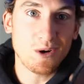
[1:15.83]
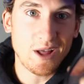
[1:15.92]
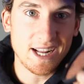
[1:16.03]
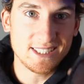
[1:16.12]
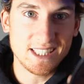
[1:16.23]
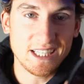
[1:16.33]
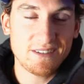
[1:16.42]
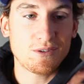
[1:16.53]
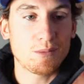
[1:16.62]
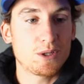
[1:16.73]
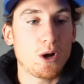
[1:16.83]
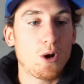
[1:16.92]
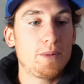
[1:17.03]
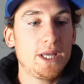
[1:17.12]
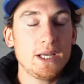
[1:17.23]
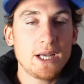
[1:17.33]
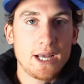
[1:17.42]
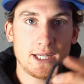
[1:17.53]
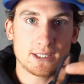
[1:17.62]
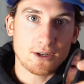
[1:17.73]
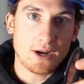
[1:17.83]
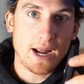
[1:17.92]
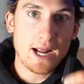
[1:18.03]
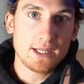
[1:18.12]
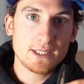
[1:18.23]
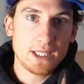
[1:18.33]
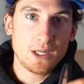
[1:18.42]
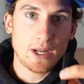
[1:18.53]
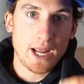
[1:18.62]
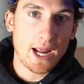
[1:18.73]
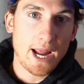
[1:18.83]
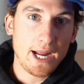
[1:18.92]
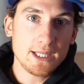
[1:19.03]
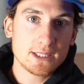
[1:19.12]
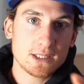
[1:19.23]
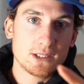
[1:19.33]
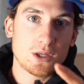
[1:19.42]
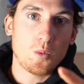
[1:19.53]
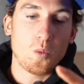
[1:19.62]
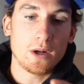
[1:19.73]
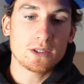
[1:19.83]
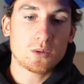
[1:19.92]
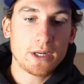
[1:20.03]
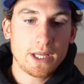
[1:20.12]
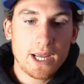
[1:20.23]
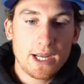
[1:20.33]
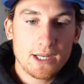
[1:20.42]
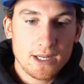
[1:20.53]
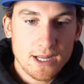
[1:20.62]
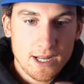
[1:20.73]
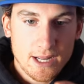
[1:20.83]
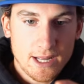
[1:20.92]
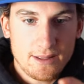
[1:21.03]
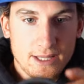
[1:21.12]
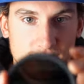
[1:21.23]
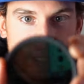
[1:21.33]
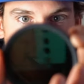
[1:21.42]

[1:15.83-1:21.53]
ND from Gobe. It's their ND8 to 128, and this